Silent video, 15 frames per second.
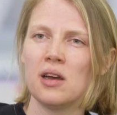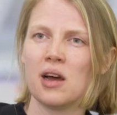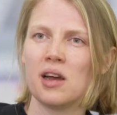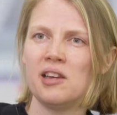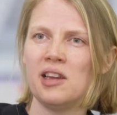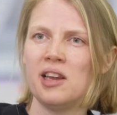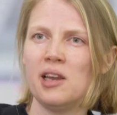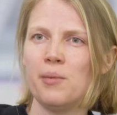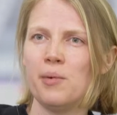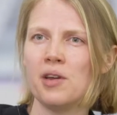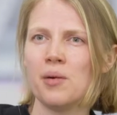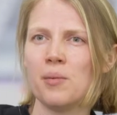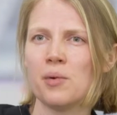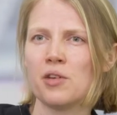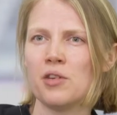ideally we
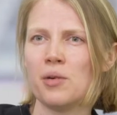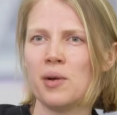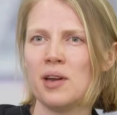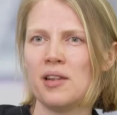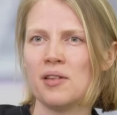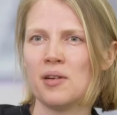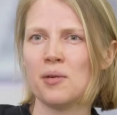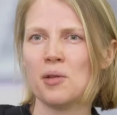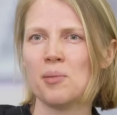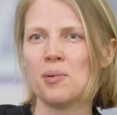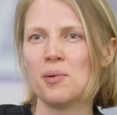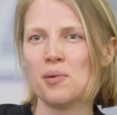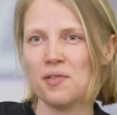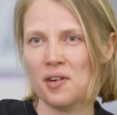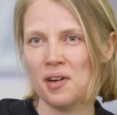don't want to do anything on the
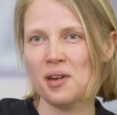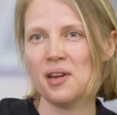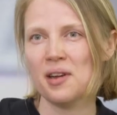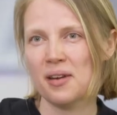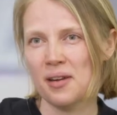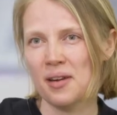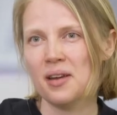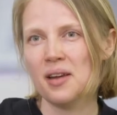portfolio.